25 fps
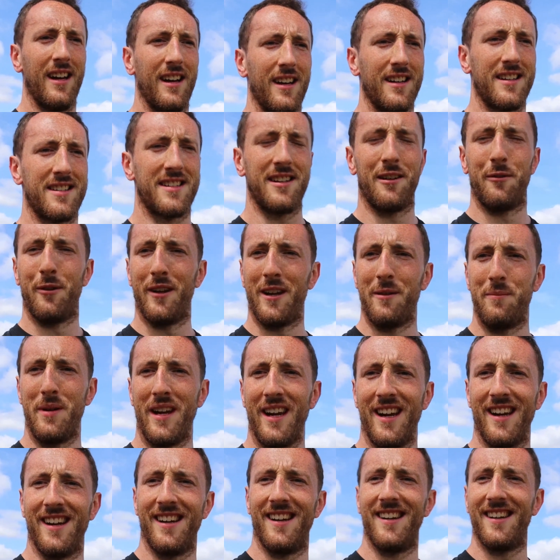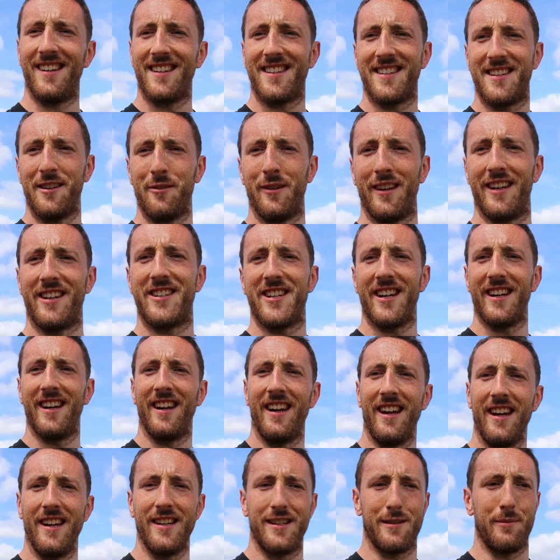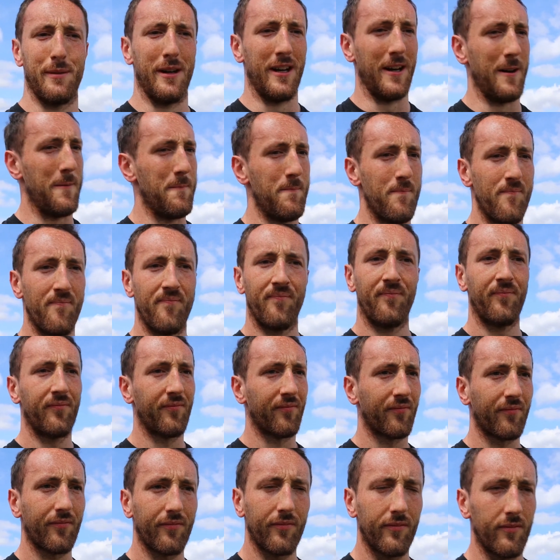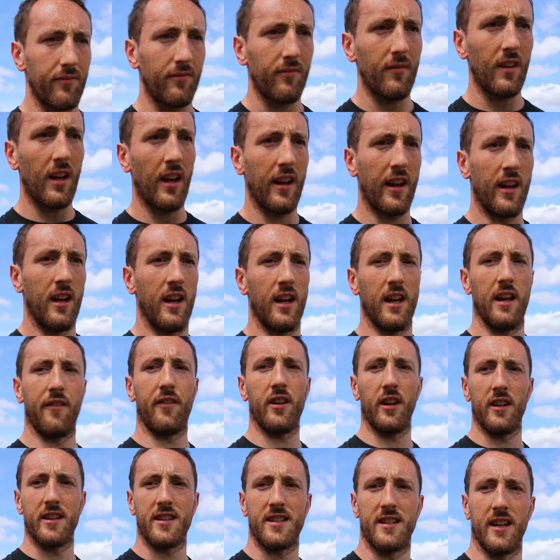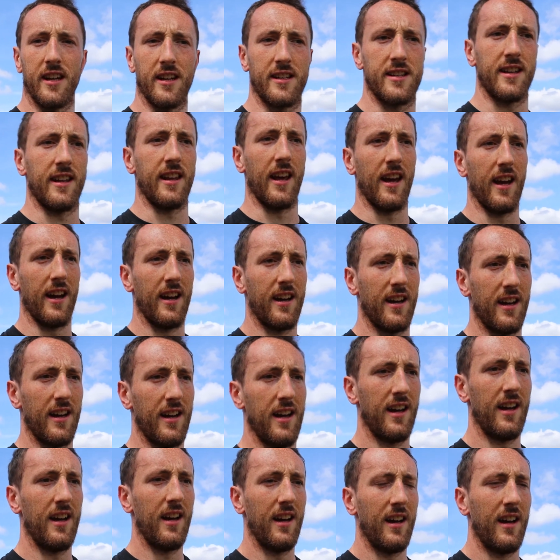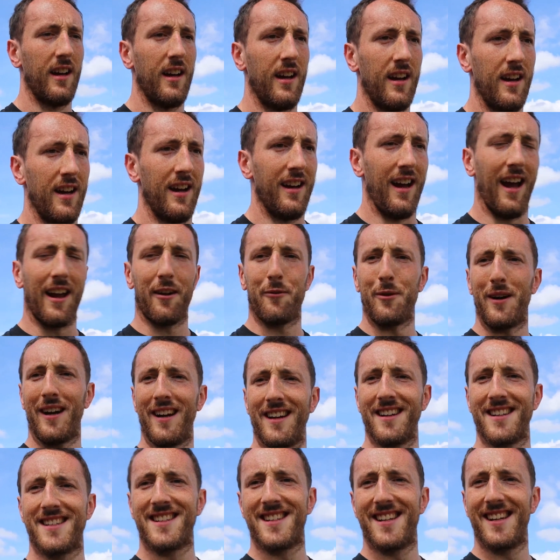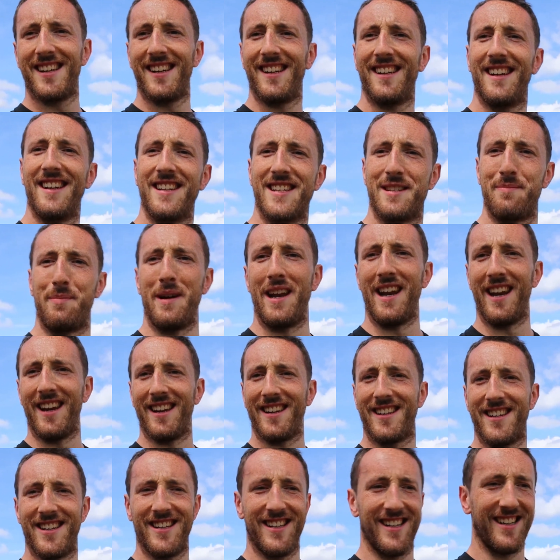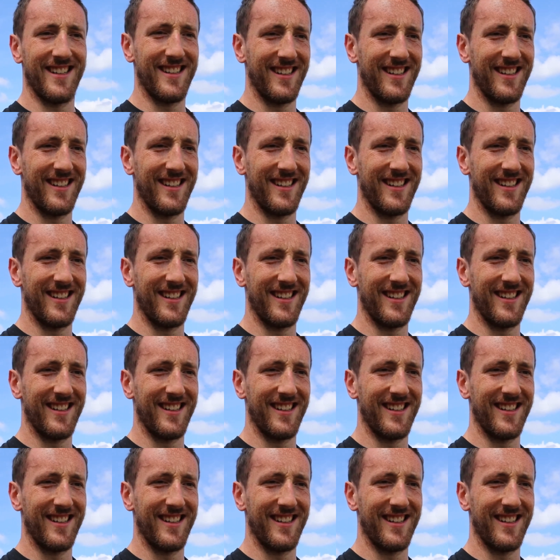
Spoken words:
Still want a beer, still want a Chinese, but you know, you've got to stick to the egg whites, spinach.